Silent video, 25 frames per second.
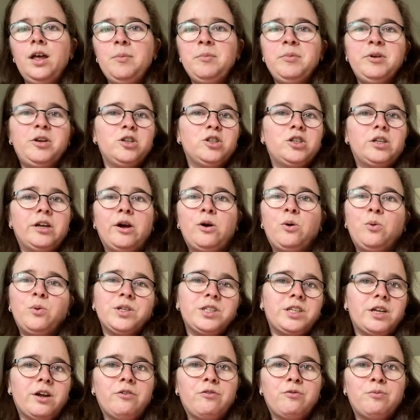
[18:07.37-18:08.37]
because I
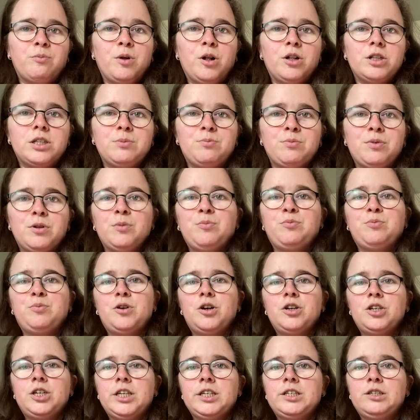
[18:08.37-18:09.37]
always have multiple
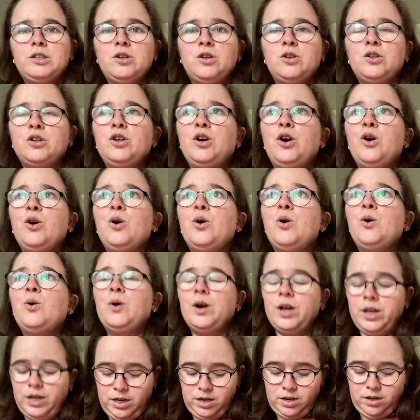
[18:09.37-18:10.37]
projects on the go
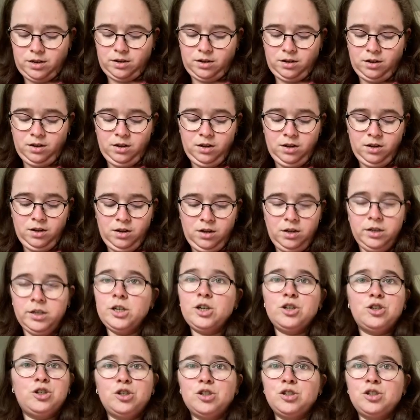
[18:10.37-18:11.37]
and
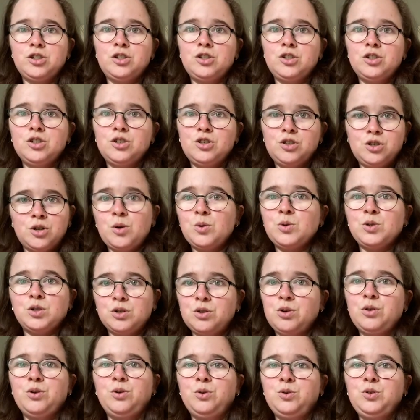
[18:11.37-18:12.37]
they're just so
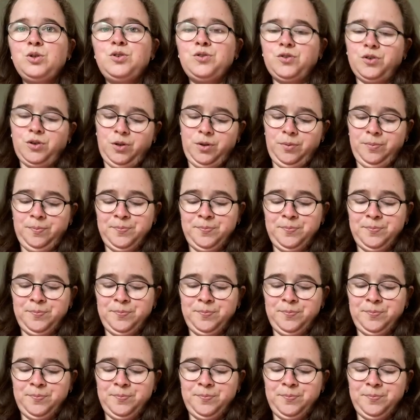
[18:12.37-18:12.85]
useful.